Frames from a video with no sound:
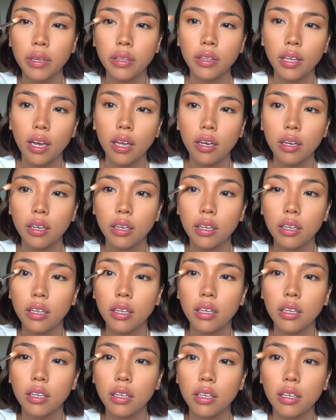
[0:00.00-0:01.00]
that
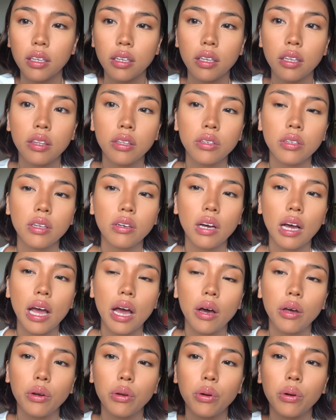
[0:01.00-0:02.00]
into the
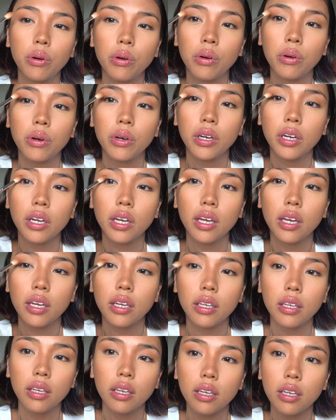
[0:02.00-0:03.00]
outer corner
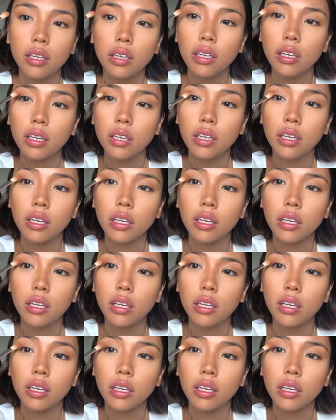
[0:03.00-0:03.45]
again.